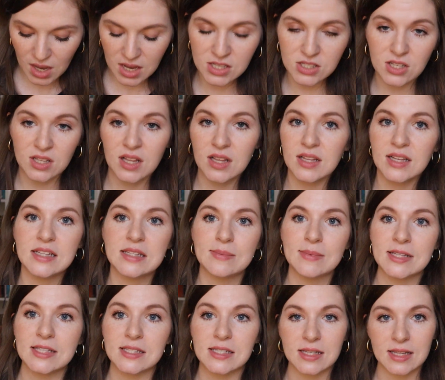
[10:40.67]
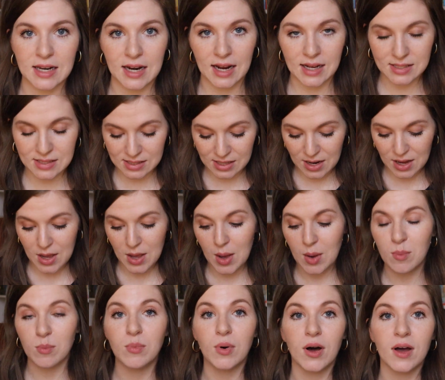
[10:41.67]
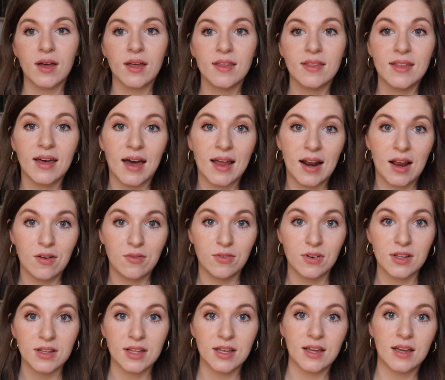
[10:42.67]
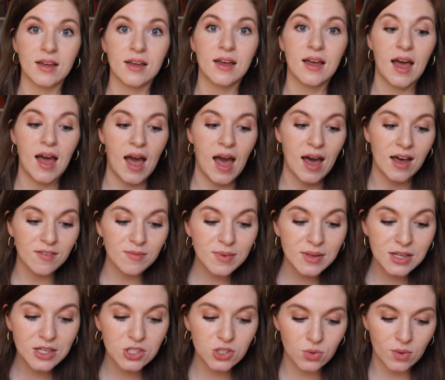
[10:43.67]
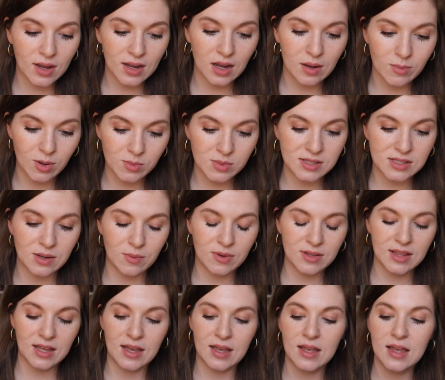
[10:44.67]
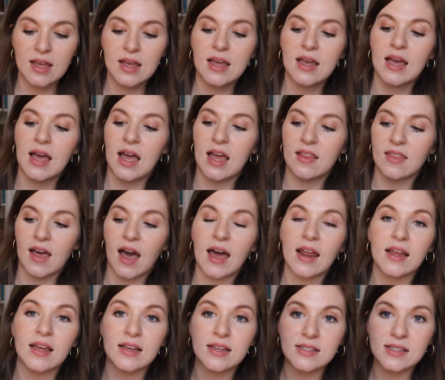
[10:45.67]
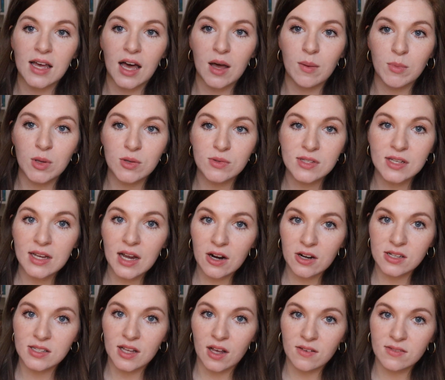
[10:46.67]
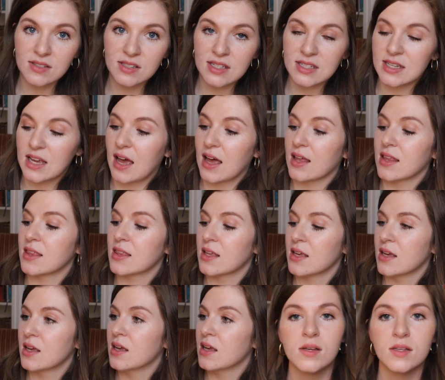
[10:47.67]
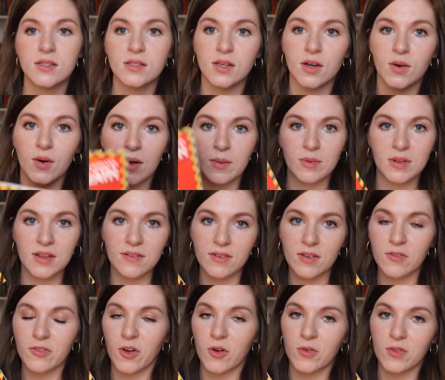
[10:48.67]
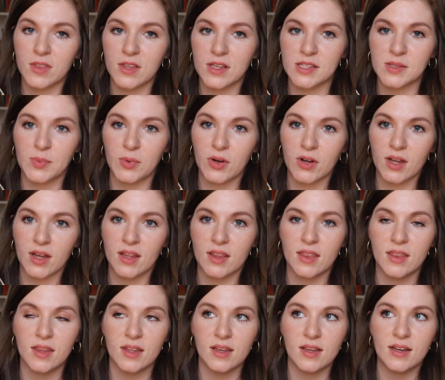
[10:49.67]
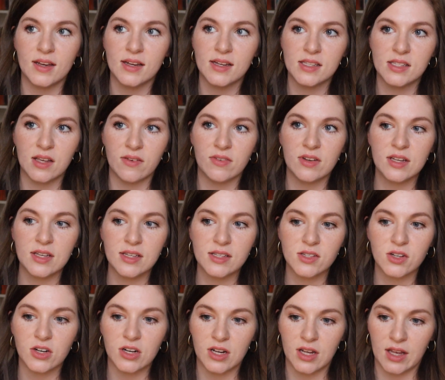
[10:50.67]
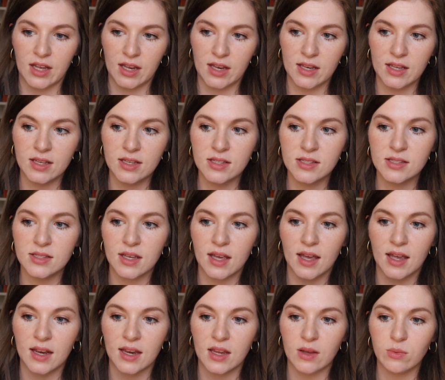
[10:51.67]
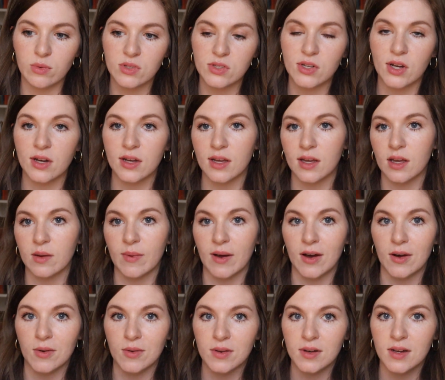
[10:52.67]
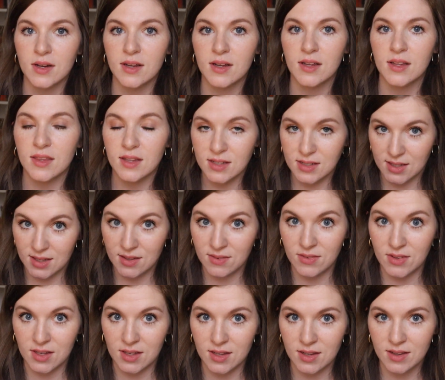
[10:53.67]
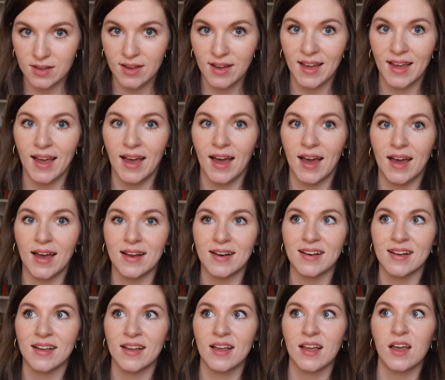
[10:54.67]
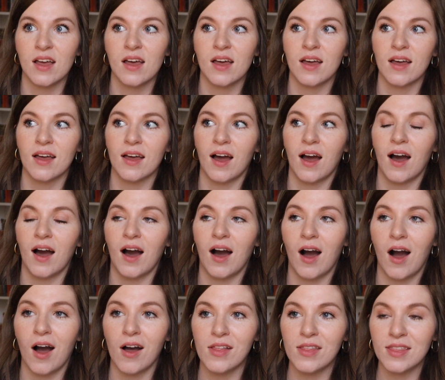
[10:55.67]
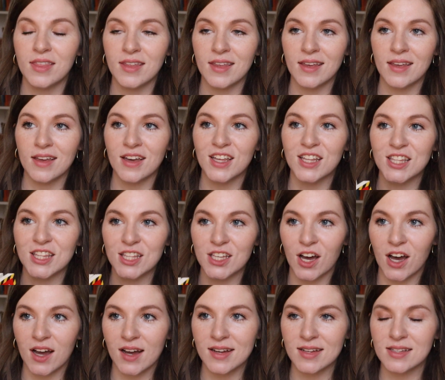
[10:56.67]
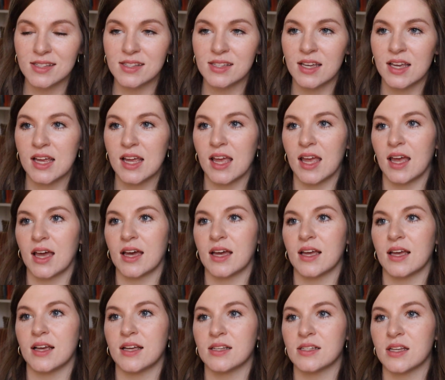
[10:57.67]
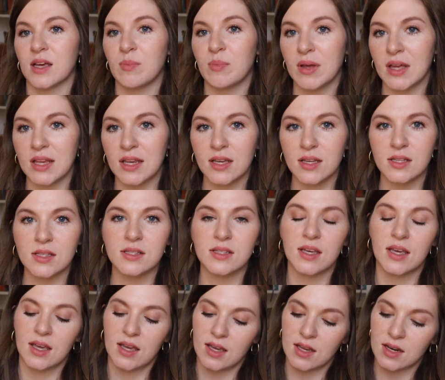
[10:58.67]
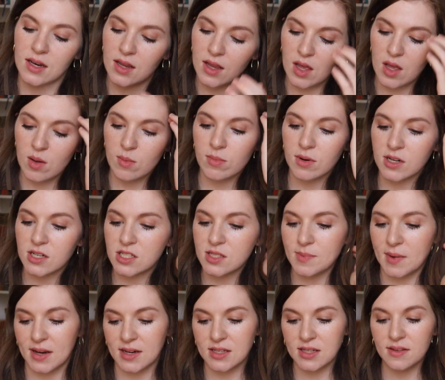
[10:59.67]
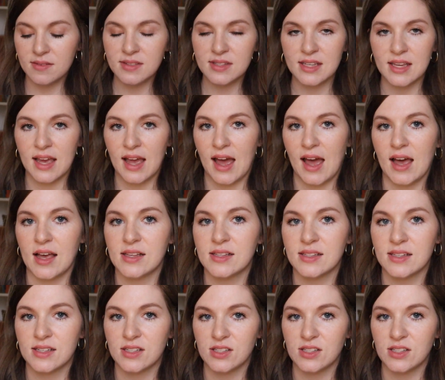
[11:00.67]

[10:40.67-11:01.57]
And so that leads me to the next book that I really have been enjoying. I'm almost done with it, and that is Amusing Ourselves to Death. So I believe he wrote this book in the 70s or 80s, and he was talking about the TV, and the thoughts and opinions and perspectives he has